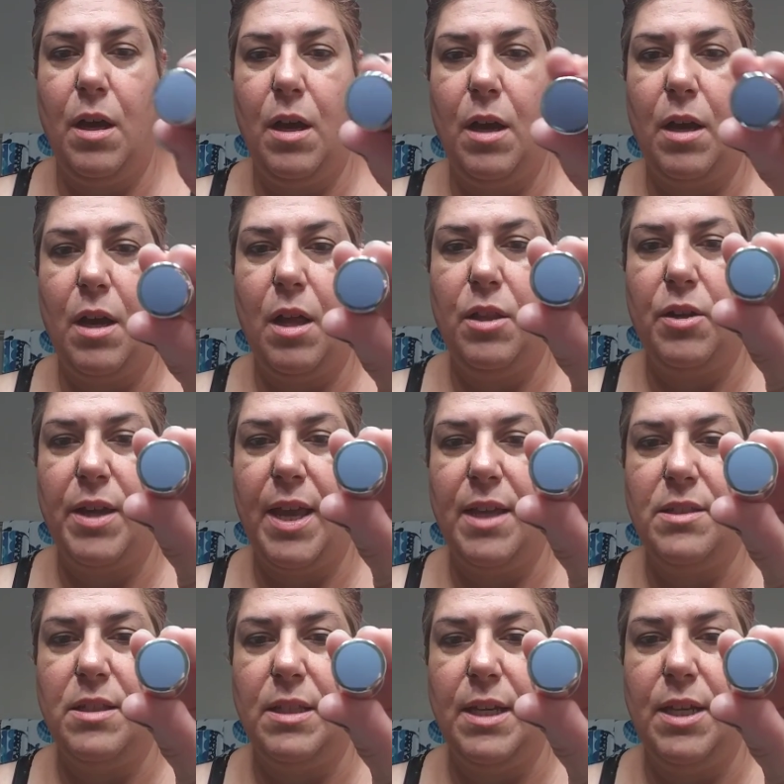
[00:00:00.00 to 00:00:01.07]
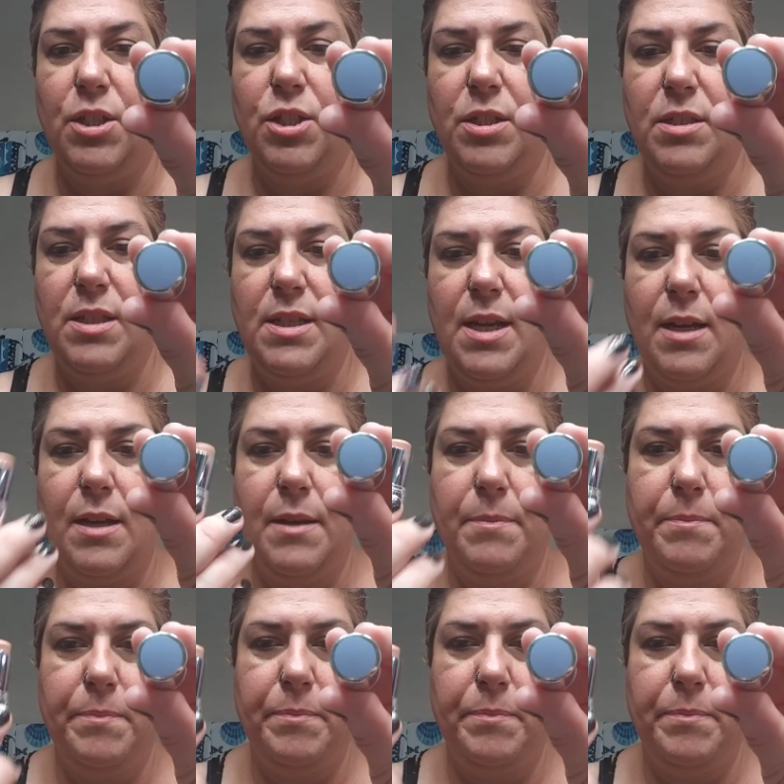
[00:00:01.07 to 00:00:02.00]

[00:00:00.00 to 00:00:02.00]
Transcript: a color cancellation stick.